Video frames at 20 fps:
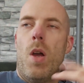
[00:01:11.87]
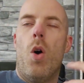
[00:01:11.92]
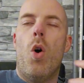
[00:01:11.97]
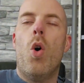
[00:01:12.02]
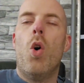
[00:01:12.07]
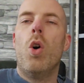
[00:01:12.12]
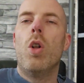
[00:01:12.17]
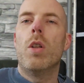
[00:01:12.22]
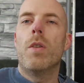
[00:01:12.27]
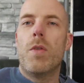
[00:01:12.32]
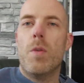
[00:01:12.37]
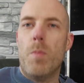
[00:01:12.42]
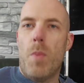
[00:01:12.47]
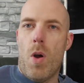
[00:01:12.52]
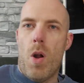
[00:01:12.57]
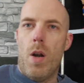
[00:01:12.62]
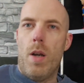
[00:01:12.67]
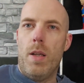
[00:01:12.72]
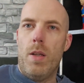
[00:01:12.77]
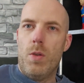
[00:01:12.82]
all of the
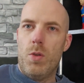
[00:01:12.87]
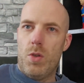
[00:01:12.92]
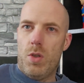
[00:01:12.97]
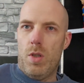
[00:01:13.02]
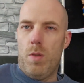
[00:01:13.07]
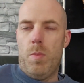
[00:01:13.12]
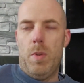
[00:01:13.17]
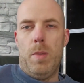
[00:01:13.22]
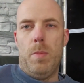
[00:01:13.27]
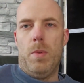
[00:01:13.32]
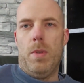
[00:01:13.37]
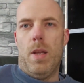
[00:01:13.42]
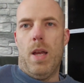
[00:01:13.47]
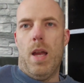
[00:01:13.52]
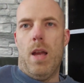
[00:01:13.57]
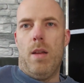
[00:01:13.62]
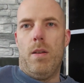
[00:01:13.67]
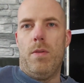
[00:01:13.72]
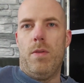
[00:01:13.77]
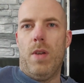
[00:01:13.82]
barriers that people
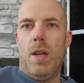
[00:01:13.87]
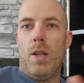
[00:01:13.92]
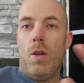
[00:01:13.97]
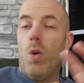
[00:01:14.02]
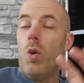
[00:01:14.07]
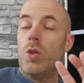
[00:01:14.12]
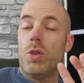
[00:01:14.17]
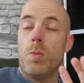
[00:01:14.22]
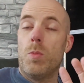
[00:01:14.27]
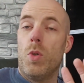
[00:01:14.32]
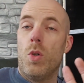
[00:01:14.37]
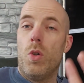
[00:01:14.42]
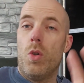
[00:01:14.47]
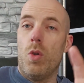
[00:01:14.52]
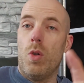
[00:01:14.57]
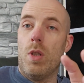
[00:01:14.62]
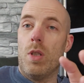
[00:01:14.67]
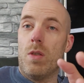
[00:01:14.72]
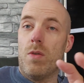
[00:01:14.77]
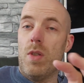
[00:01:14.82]
have. And all I'm going to
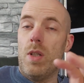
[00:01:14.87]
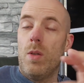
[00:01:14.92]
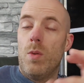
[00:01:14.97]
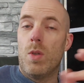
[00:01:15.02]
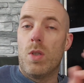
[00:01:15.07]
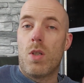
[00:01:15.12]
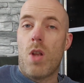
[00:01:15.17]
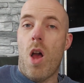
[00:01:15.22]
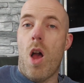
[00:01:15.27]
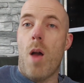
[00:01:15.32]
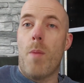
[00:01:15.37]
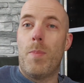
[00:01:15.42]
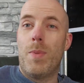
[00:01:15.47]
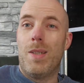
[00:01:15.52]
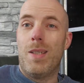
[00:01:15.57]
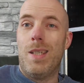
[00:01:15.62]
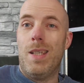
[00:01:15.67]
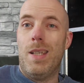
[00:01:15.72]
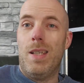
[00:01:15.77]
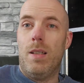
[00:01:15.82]
do in this video is top
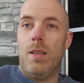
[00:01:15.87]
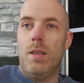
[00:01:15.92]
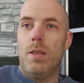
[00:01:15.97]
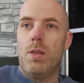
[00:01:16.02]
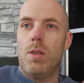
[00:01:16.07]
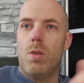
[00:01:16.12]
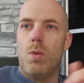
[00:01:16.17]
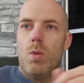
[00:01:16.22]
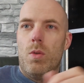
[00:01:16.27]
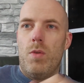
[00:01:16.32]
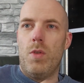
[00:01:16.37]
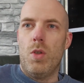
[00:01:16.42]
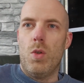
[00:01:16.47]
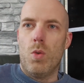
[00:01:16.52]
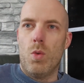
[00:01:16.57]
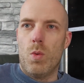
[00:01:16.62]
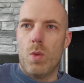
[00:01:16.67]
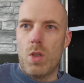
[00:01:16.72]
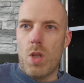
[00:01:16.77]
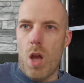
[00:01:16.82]
and tail it. So if you
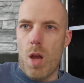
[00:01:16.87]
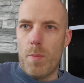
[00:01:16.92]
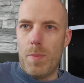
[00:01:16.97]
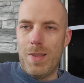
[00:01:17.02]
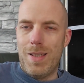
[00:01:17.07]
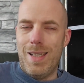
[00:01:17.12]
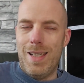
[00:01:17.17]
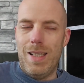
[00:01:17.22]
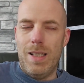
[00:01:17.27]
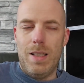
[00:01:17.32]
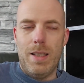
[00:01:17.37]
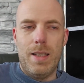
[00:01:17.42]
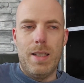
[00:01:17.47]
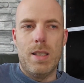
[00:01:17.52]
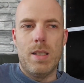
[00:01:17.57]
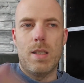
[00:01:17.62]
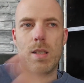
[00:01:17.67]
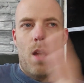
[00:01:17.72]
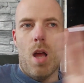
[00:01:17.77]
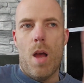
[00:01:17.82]
don't know what top and tailing
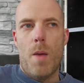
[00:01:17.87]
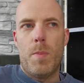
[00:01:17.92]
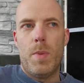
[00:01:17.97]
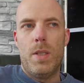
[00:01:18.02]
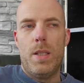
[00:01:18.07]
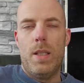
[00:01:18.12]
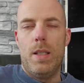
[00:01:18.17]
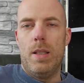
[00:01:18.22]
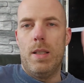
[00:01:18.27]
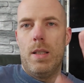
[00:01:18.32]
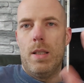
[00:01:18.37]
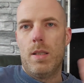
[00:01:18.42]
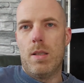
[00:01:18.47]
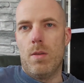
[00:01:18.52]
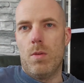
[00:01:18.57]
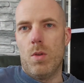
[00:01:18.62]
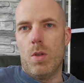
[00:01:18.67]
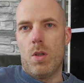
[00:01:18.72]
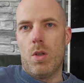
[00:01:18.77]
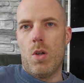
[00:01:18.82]
is, I'm
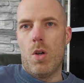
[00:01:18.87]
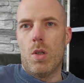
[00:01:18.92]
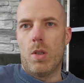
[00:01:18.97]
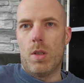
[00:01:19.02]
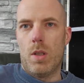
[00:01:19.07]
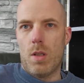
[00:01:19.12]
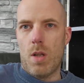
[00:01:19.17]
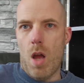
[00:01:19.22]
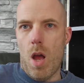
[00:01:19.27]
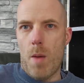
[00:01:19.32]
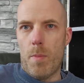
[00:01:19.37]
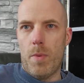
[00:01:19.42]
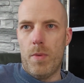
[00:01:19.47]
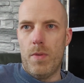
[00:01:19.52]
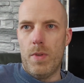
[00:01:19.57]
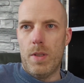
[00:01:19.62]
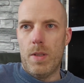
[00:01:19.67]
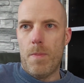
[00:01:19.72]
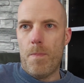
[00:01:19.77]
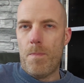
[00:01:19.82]
going to cut the top of
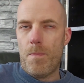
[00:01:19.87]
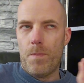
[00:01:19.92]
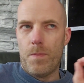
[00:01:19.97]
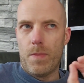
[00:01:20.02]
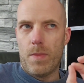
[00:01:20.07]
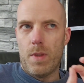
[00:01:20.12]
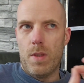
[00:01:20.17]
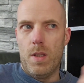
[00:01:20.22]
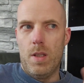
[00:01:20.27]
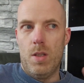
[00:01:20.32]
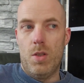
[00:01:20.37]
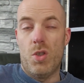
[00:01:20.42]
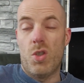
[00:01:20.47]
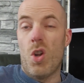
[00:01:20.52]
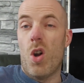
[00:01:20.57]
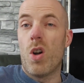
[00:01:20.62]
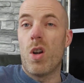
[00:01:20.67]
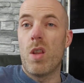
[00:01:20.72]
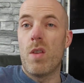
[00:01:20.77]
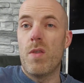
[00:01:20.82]
it, the
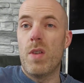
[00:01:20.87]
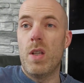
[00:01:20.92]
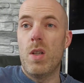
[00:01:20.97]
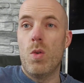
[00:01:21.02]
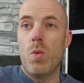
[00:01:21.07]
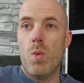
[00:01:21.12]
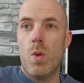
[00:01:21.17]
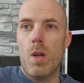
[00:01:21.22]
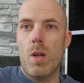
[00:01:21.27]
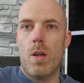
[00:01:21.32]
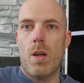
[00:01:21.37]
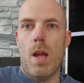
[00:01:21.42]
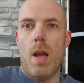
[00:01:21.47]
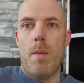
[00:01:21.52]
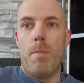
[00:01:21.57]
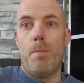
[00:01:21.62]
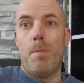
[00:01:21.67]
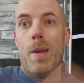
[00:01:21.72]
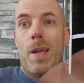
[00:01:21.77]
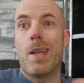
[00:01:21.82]
start of the video where
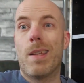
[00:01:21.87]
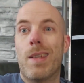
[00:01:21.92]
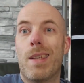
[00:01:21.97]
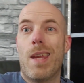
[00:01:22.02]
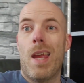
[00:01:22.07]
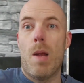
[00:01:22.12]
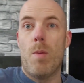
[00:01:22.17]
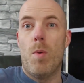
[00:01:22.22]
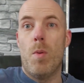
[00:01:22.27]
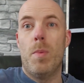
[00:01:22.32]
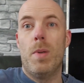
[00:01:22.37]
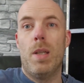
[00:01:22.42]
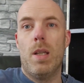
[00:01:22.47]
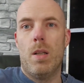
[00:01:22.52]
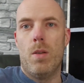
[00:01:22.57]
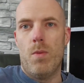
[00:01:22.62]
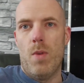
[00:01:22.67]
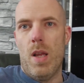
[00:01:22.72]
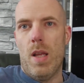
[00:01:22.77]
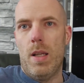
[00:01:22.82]
I'm picking the camera up and
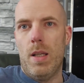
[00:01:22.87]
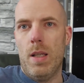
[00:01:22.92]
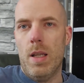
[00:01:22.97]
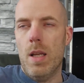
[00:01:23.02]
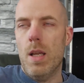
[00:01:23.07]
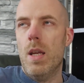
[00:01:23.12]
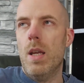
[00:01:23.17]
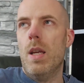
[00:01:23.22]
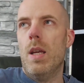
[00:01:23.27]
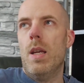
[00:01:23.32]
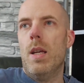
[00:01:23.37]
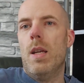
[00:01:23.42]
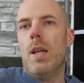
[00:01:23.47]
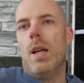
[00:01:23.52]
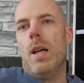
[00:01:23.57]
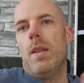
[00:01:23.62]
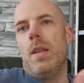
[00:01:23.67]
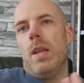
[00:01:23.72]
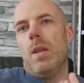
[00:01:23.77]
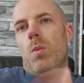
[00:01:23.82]
getting ready.
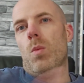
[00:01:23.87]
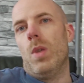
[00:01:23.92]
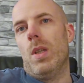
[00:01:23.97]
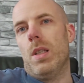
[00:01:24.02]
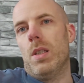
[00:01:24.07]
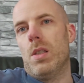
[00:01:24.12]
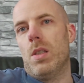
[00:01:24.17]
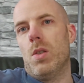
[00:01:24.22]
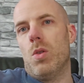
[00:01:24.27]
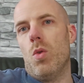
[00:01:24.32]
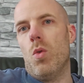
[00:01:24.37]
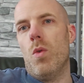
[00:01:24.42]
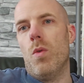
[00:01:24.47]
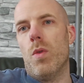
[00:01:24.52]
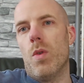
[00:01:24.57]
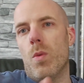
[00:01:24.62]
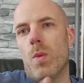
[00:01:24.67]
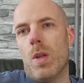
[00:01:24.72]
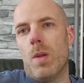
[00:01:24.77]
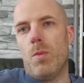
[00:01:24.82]
And then when this is
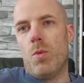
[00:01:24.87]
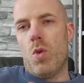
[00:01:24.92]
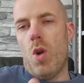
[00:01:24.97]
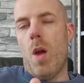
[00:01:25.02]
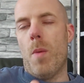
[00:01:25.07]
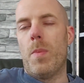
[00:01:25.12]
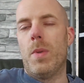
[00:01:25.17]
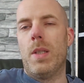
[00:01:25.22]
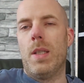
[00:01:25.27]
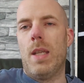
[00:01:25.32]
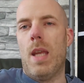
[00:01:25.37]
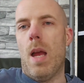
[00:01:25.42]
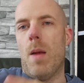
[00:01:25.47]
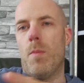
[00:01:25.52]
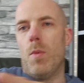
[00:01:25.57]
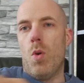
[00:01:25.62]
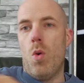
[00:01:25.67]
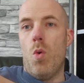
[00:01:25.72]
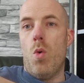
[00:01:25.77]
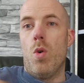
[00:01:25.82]
over, when I'm dropping the
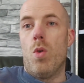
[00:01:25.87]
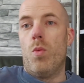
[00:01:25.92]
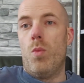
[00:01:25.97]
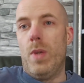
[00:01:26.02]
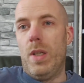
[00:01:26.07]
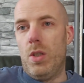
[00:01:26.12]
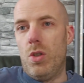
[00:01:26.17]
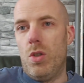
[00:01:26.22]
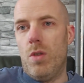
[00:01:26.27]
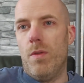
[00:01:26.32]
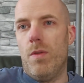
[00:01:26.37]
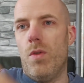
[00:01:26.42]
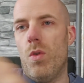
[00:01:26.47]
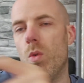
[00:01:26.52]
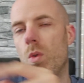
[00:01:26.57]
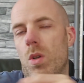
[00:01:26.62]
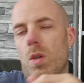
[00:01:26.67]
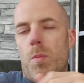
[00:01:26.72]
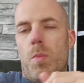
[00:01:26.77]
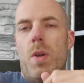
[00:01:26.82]
camera or reaching
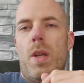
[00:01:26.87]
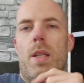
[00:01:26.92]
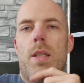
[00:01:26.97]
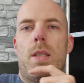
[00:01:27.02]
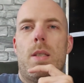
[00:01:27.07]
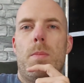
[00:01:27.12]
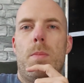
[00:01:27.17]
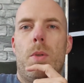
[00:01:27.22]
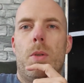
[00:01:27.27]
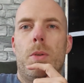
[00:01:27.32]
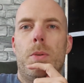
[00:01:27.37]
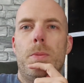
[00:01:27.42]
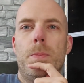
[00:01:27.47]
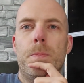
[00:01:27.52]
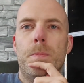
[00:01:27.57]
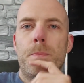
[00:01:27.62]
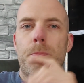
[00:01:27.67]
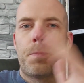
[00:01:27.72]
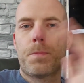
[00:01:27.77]
forward to press the button,